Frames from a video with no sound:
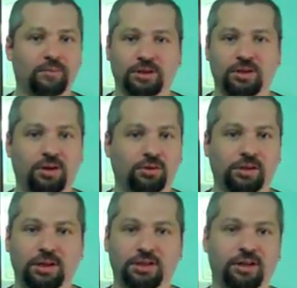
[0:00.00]
I'm
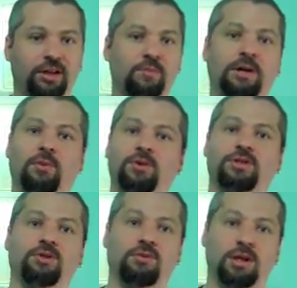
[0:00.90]
totally excited about
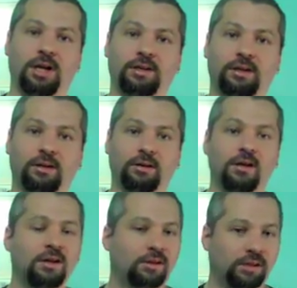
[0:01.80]
what's going on
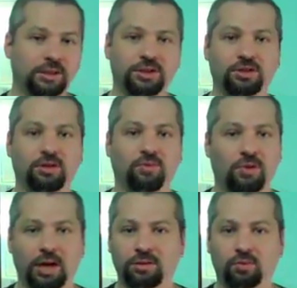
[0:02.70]
here. Kliss is going to
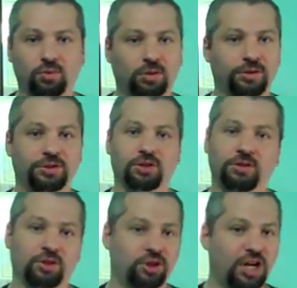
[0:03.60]
rock the world. It's
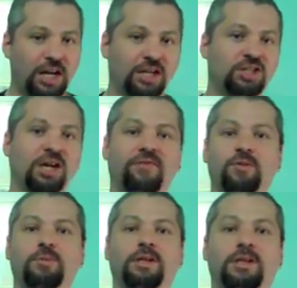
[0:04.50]
going to change
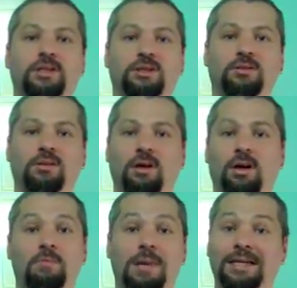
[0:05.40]
everybody's
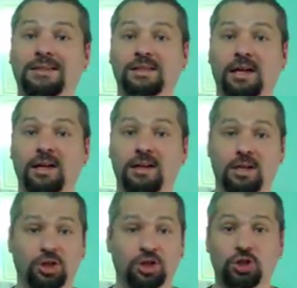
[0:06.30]
mindset
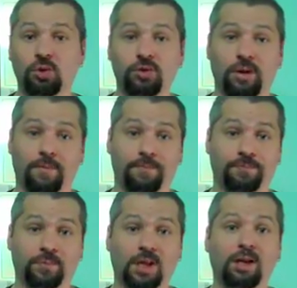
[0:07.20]
and show them
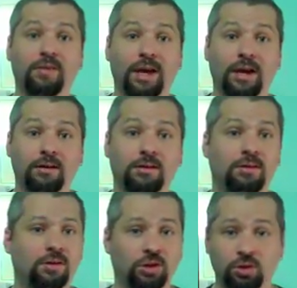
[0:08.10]
that
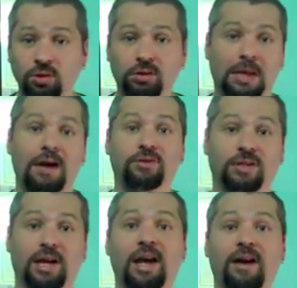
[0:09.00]
you're
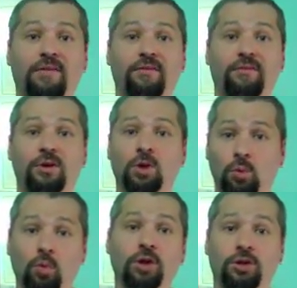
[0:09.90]
allowed to have
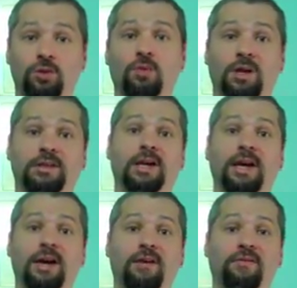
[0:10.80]
what you want to
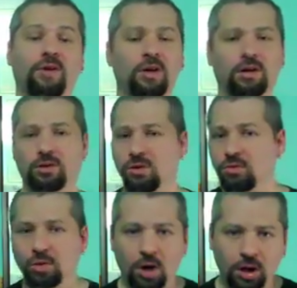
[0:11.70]
have.
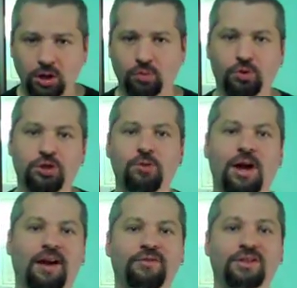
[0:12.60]
No longer will you
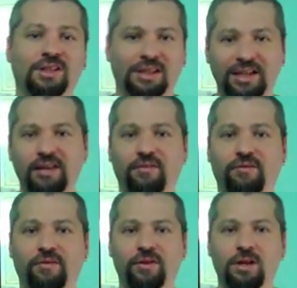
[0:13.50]
have to
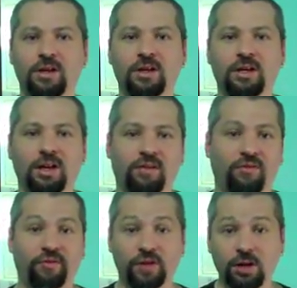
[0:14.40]
live in
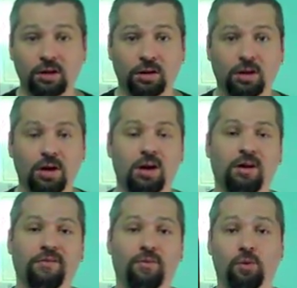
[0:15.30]
fear
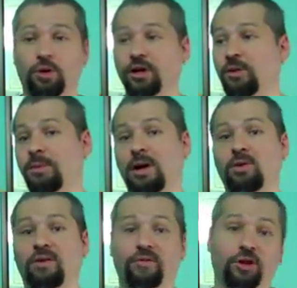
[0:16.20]
of worrying
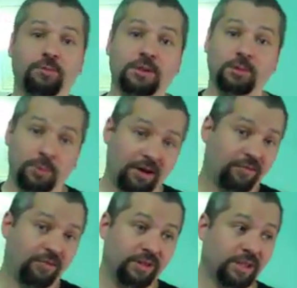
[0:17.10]
about if you're going to be able to pay
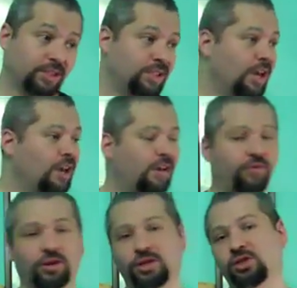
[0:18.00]
for this,
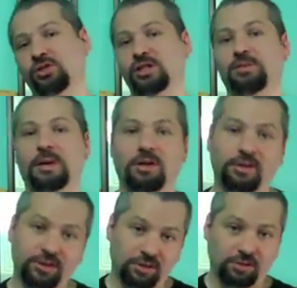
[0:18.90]
if you're going to stress about
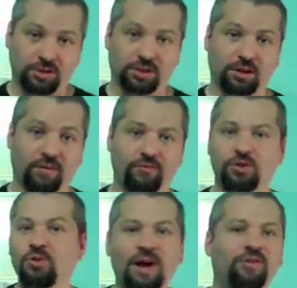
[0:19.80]
all these other
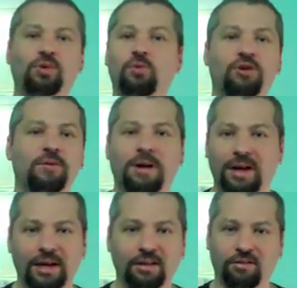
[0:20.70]
stuff. You don't have to worry
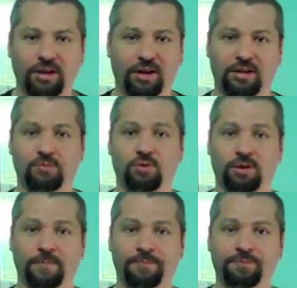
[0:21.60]
about any of that
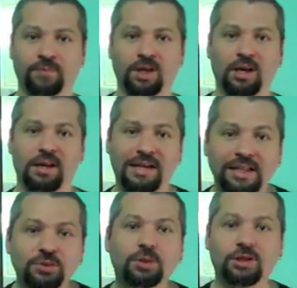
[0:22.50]
anymore. And
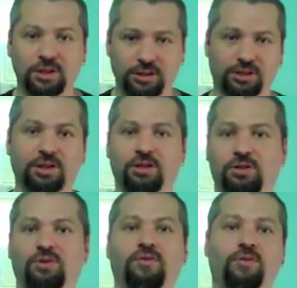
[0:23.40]
that's what Kliss is going
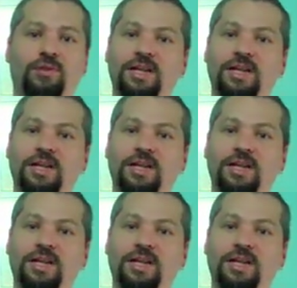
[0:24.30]
to do for you.